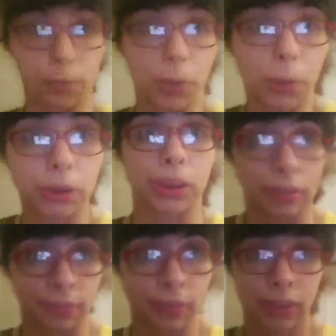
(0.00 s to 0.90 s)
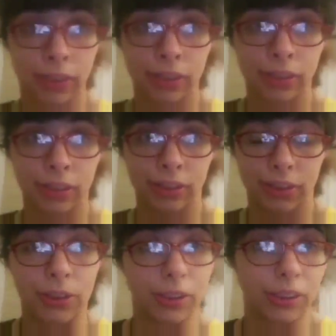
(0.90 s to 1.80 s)
pro stuff
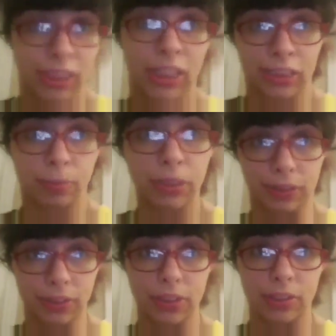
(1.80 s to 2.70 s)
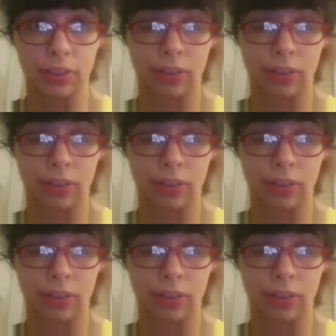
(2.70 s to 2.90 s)
to contact spirits.